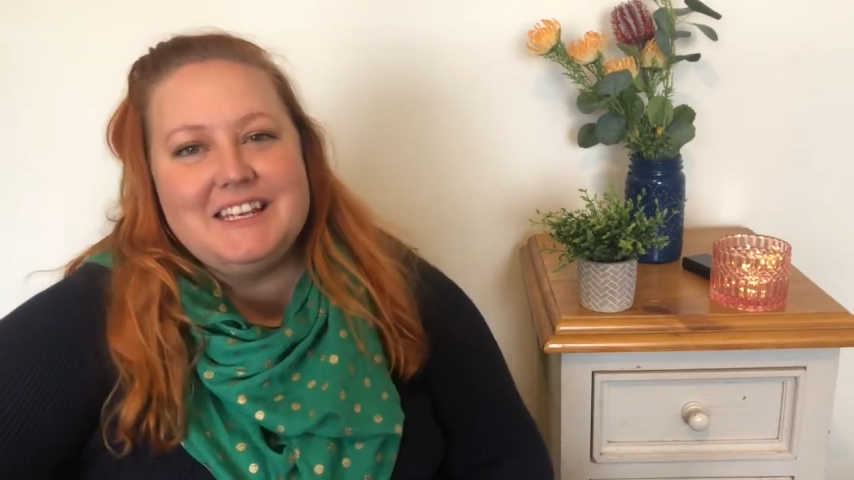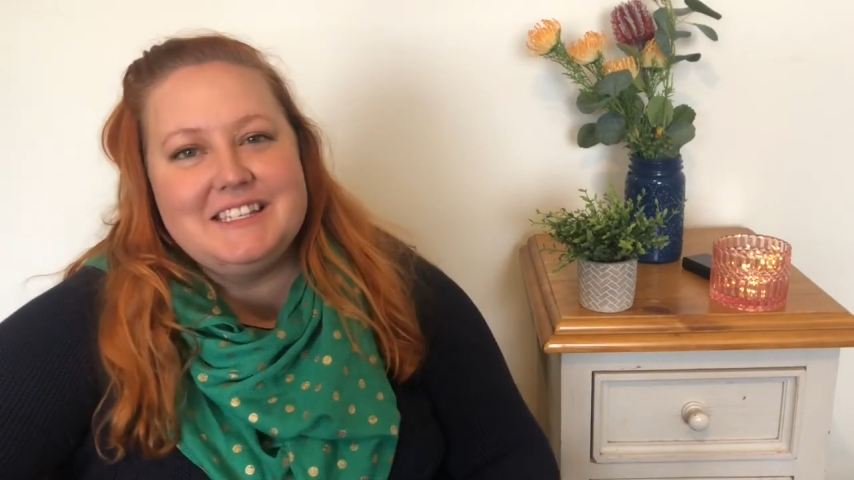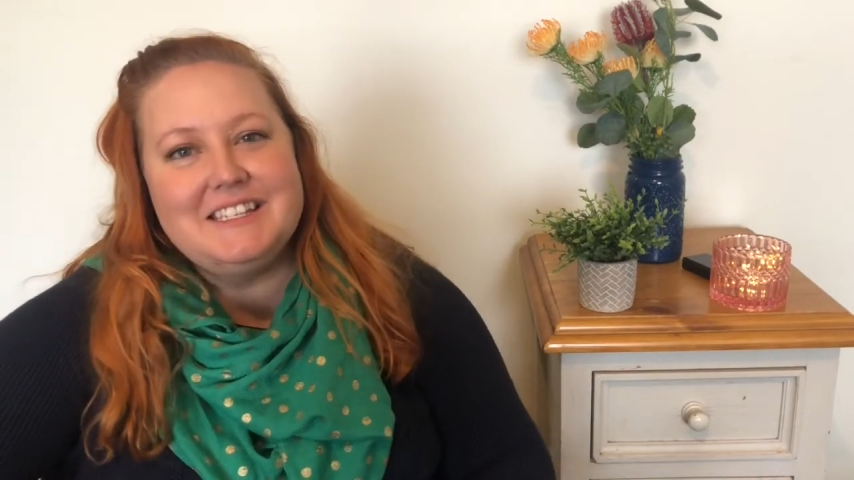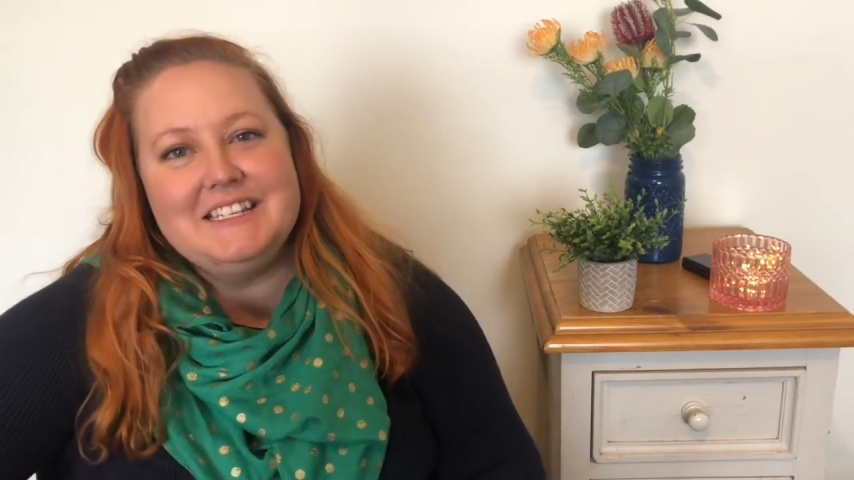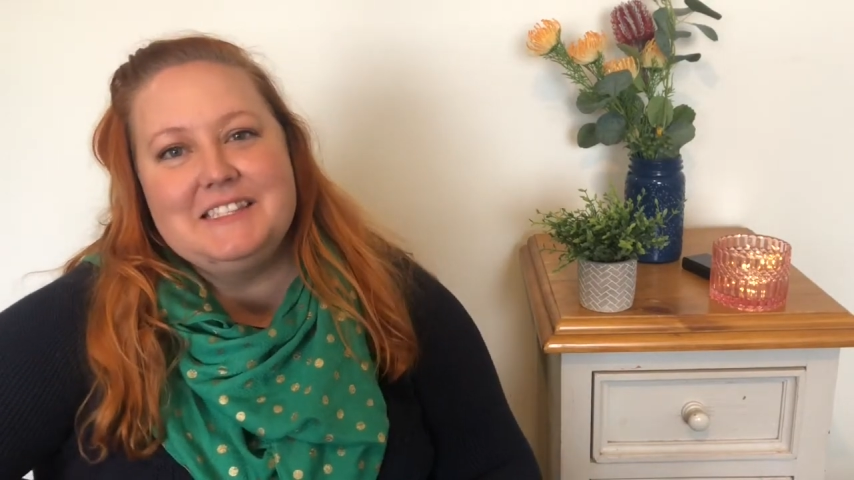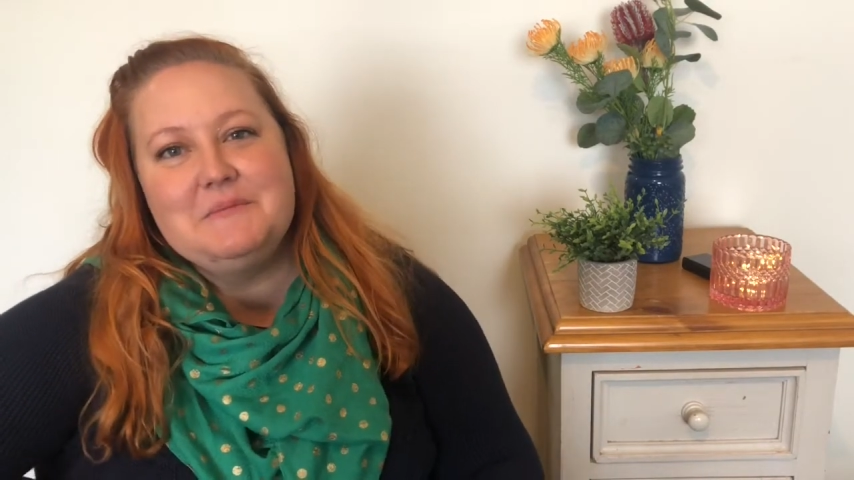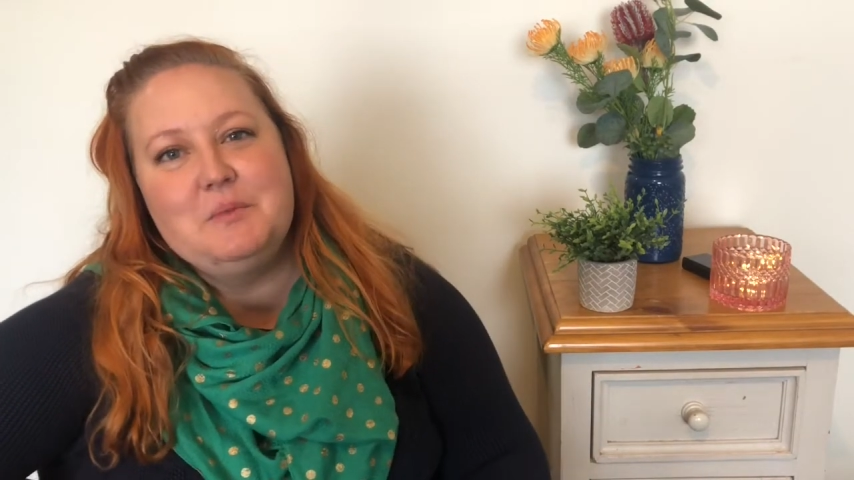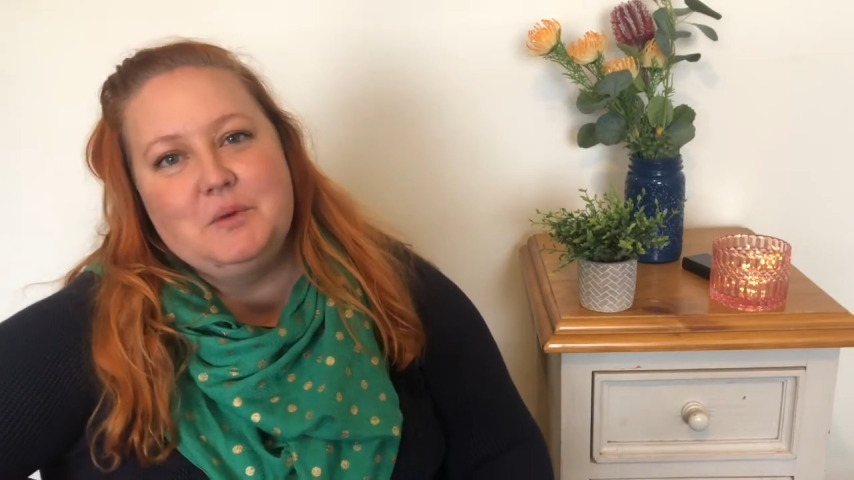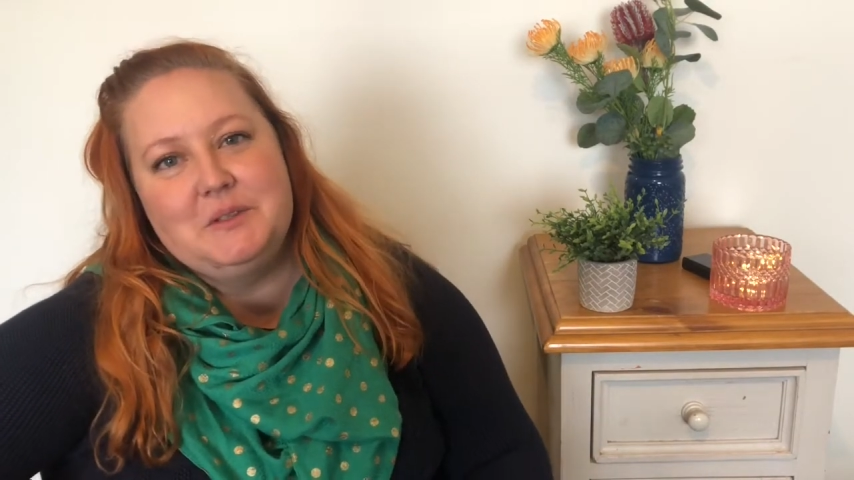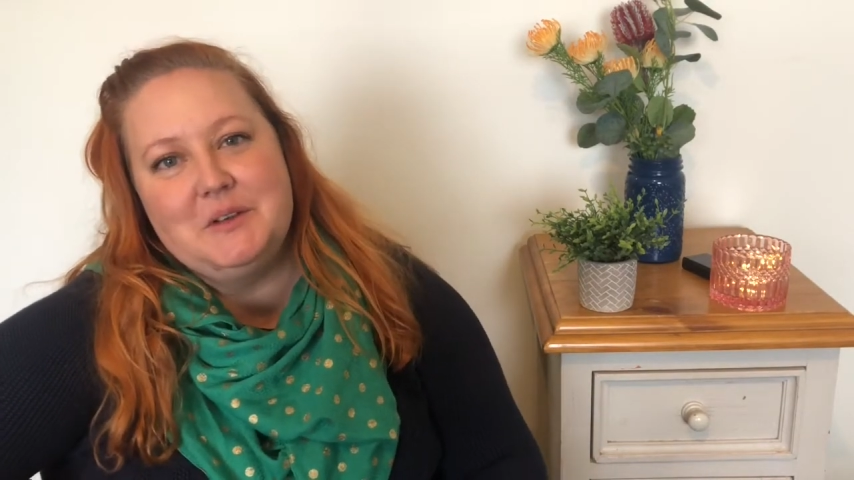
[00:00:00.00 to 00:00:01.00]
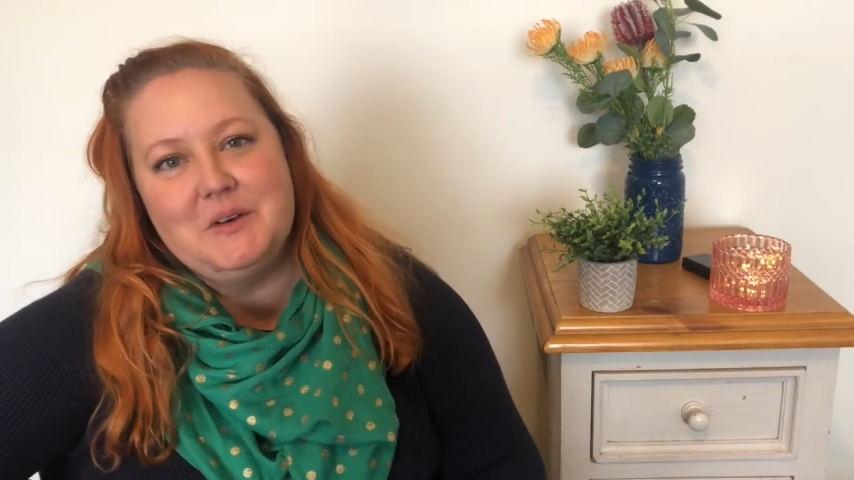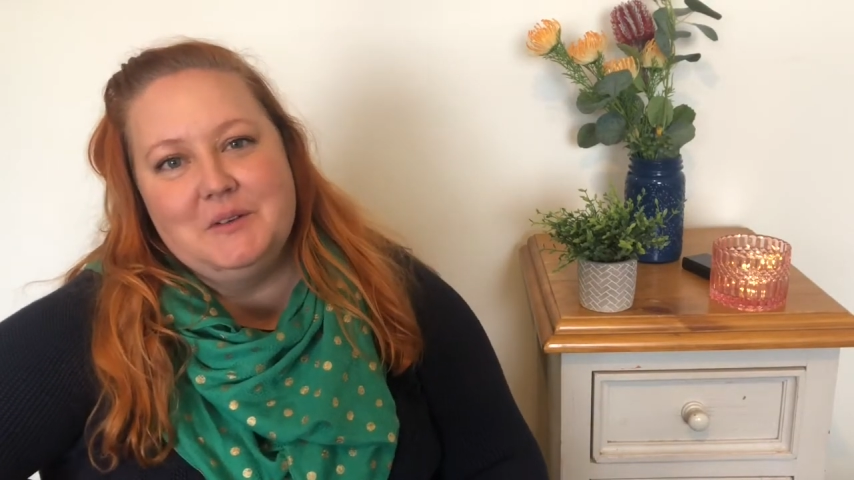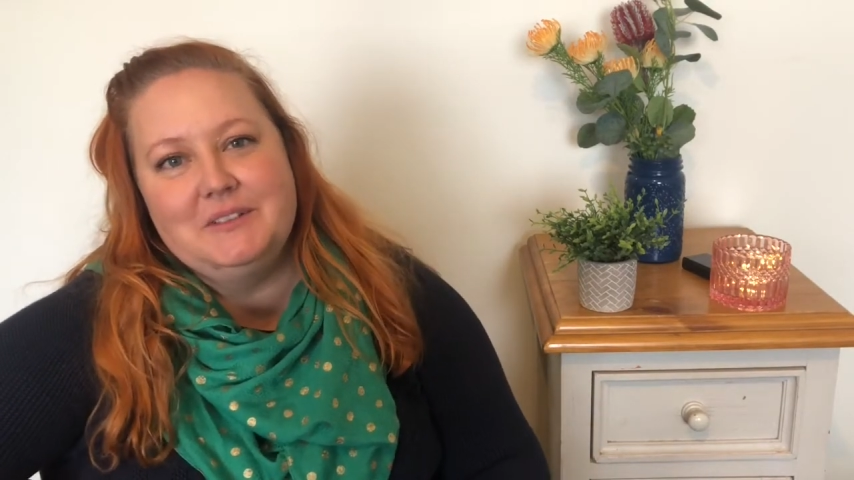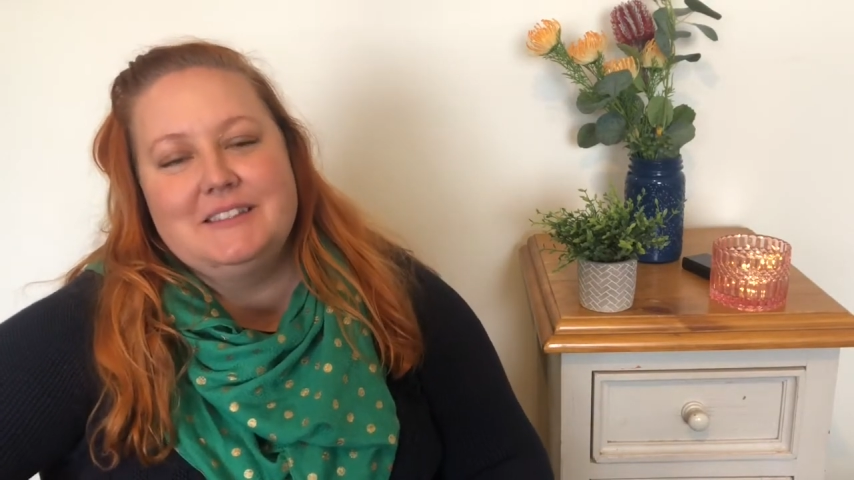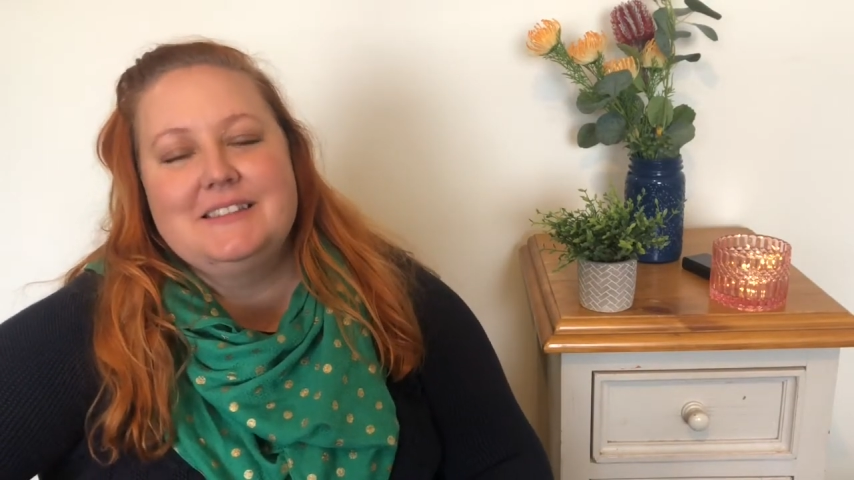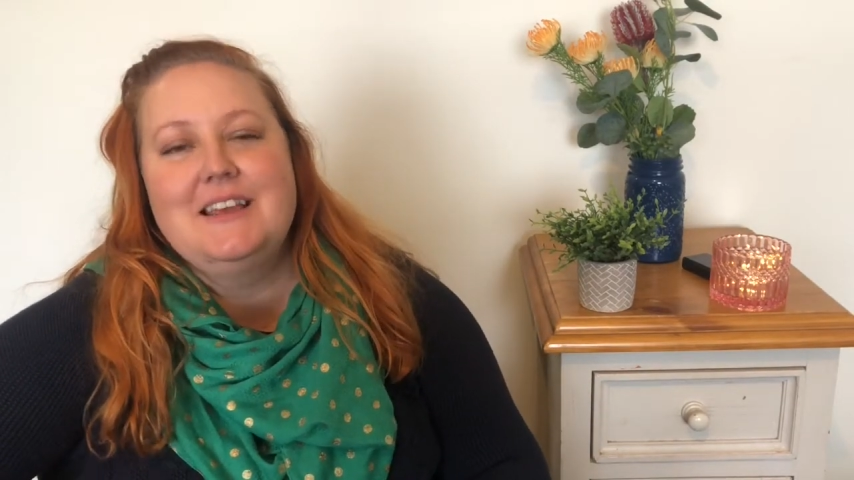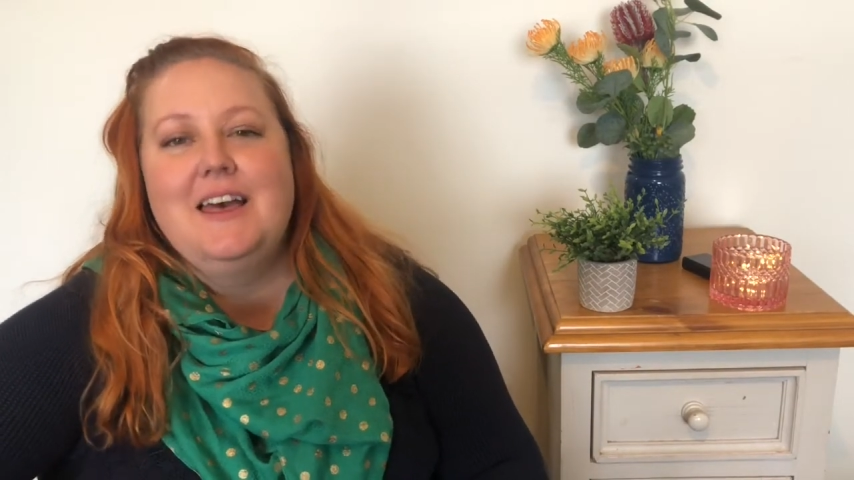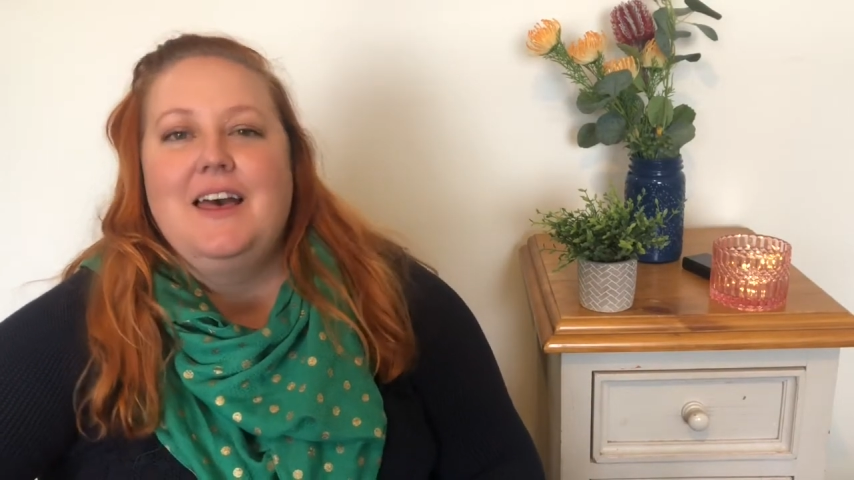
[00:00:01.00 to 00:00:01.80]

to sing some more songs.